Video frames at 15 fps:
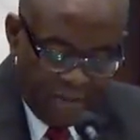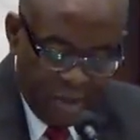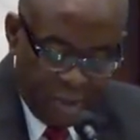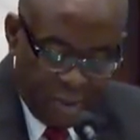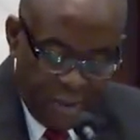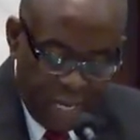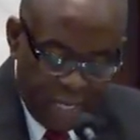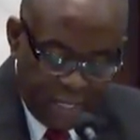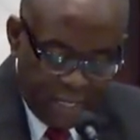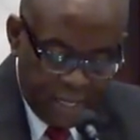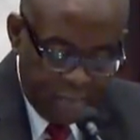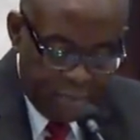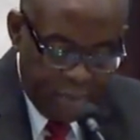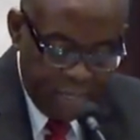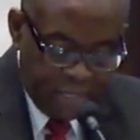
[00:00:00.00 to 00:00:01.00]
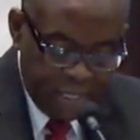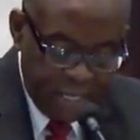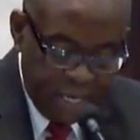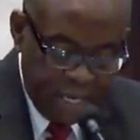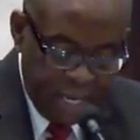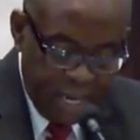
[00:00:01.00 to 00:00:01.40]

the greatest simplicity